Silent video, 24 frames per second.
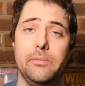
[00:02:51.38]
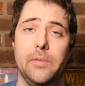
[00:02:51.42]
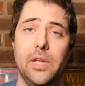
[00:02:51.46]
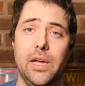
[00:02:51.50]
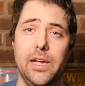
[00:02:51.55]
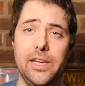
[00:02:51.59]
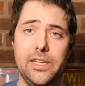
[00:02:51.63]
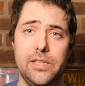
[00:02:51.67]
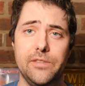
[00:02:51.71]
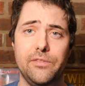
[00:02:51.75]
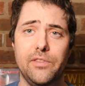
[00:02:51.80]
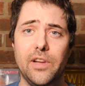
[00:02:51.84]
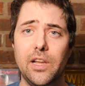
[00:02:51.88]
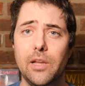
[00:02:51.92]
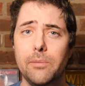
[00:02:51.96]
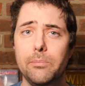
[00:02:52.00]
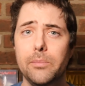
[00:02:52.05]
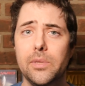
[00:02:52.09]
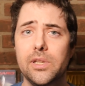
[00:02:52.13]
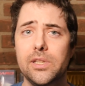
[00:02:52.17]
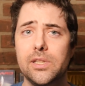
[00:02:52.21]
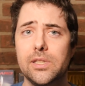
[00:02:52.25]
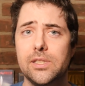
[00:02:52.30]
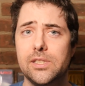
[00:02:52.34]
A
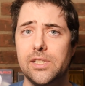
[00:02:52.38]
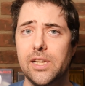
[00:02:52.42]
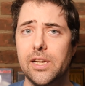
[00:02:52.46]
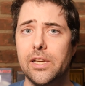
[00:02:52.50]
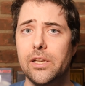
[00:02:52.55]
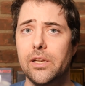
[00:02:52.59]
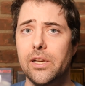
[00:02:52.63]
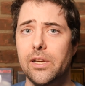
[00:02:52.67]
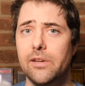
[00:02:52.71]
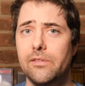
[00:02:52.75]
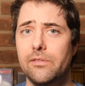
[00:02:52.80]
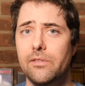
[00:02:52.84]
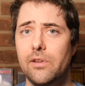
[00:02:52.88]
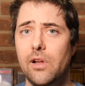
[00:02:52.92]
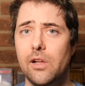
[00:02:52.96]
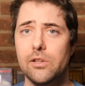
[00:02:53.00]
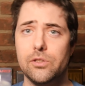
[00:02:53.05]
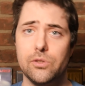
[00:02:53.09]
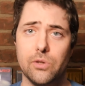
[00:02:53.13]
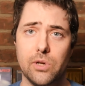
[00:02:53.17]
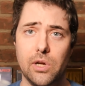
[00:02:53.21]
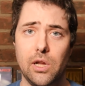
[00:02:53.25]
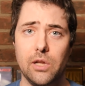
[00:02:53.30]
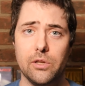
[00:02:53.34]
development executive,
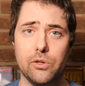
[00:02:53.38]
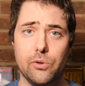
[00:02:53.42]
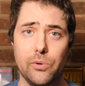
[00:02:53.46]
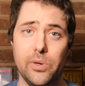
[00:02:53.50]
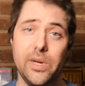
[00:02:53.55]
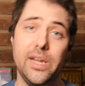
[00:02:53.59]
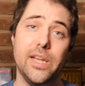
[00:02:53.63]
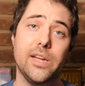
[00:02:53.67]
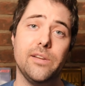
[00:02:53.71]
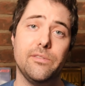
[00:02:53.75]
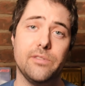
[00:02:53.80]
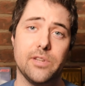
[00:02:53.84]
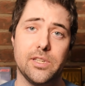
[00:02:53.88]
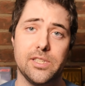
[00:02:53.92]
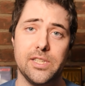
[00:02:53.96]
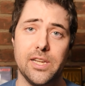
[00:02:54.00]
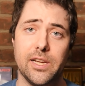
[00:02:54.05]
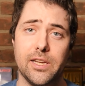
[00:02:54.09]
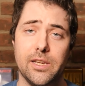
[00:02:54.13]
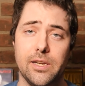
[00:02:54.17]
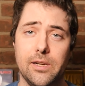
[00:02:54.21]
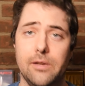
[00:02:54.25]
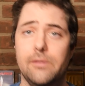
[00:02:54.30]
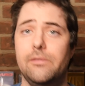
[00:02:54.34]
also called creative
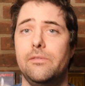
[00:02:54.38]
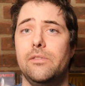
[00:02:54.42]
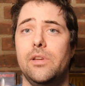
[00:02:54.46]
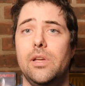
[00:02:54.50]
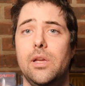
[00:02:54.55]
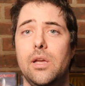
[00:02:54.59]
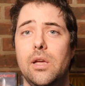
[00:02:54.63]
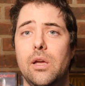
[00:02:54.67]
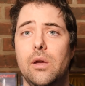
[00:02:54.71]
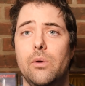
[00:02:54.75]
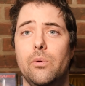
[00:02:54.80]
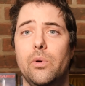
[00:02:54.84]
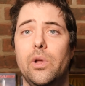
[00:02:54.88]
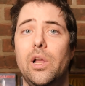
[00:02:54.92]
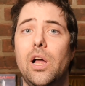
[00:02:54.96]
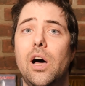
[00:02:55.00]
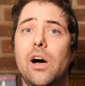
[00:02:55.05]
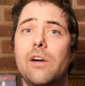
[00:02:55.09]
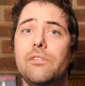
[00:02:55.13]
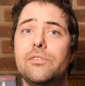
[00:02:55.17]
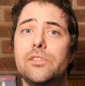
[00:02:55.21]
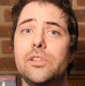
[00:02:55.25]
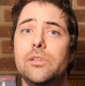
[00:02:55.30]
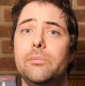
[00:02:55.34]
executive, will
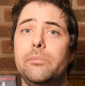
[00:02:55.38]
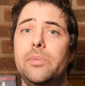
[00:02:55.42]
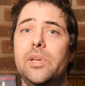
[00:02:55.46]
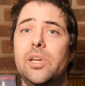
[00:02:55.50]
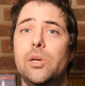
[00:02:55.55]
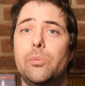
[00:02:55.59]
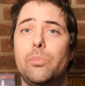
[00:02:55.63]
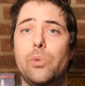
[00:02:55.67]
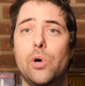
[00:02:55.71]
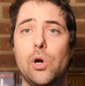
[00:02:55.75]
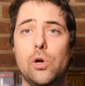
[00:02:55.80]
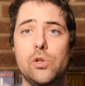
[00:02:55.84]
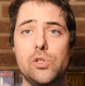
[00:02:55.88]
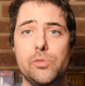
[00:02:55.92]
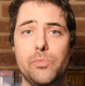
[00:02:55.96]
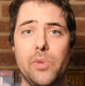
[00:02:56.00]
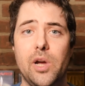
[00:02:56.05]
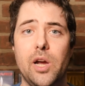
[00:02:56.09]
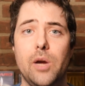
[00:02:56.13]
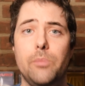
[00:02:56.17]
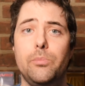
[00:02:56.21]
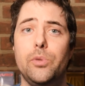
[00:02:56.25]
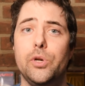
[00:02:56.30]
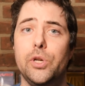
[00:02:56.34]
often be approached
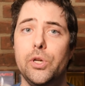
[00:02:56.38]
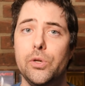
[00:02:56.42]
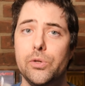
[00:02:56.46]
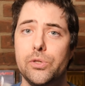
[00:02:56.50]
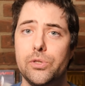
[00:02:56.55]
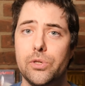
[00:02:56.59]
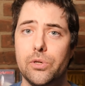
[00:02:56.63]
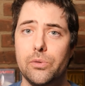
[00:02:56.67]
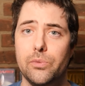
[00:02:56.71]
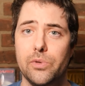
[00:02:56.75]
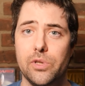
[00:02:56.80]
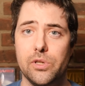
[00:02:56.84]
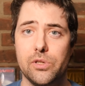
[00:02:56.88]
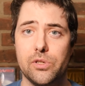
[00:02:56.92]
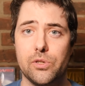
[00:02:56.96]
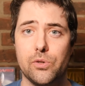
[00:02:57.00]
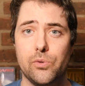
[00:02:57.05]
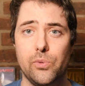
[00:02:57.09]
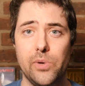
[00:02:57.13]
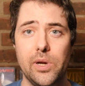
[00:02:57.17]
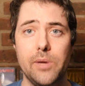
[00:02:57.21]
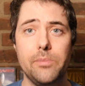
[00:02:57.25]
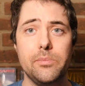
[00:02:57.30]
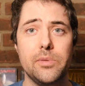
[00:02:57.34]
by a producer with a
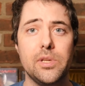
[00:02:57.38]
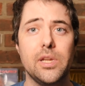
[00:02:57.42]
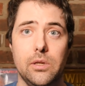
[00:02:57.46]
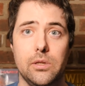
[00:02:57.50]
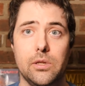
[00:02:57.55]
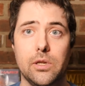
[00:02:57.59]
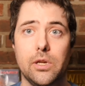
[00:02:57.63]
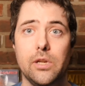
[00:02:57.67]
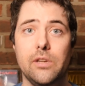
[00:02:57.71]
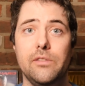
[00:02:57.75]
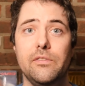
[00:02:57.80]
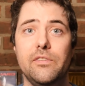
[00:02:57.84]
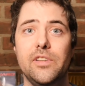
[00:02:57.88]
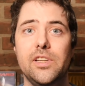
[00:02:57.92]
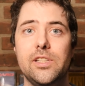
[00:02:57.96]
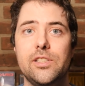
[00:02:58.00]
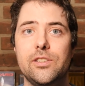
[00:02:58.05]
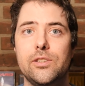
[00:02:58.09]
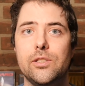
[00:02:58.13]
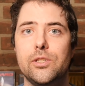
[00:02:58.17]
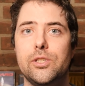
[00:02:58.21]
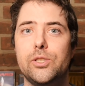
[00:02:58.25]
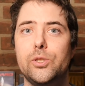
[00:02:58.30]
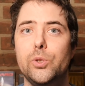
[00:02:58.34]
script to
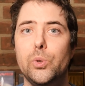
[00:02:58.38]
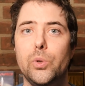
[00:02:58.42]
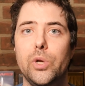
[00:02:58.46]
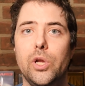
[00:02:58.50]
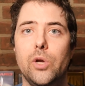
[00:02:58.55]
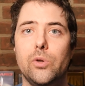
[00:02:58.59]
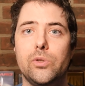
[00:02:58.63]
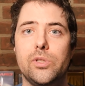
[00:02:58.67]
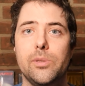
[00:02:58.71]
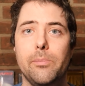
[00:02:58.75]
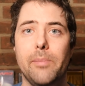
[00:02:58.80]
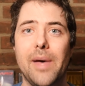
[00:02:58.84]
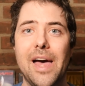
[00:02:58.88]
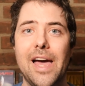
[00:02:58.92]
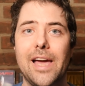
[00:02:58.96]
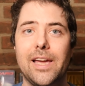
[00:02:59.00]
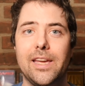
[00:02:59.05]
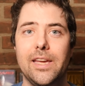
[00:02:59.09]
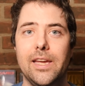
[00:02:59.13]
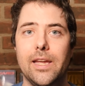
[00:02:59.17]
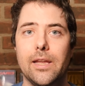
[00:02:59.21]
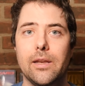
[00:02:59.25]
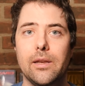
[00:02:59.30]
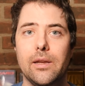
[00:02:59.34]
convince the studio to
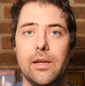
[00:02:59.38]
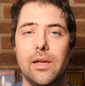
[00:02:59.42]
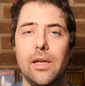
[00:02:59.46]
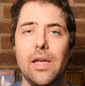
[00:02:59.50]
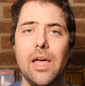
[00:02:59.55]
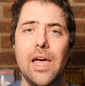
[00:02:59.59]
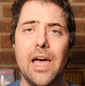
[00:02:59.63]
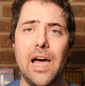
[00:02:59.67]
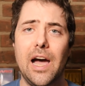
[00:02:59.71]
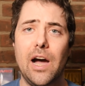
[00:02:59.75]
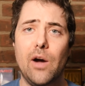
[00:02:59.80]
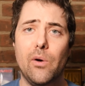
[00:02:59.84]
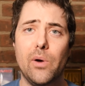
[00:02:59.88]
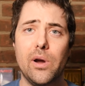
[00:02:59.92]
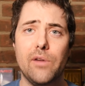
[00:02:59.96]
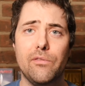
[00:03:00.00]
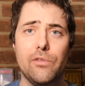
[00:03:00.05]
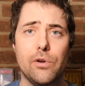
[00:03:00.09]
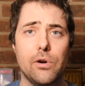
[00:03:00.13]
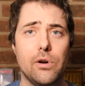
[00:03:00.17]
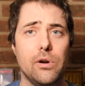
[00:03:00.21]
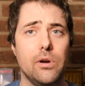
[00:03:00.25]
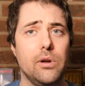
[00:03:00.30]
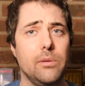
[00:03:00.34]
back it.
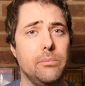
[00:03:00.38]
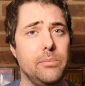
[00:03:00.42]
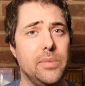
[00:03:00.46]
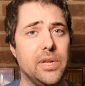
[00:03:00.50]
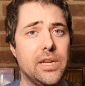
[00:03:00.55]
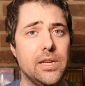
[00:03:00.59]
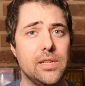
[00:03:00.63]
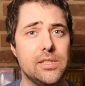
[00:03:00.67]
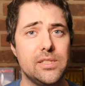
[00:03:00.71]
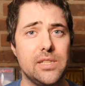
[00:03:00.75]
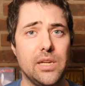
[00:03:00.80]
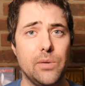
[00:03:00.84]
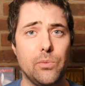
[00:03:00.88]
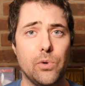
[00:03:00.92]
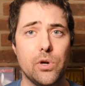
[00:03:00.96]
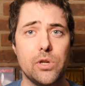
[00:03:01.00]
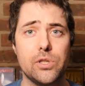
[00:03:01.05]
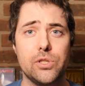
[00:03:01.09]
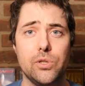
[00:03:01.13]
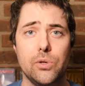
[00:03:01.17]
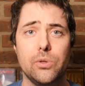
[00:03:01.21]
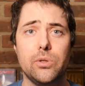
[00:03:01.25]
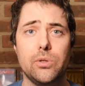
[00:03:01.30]
However, because they work so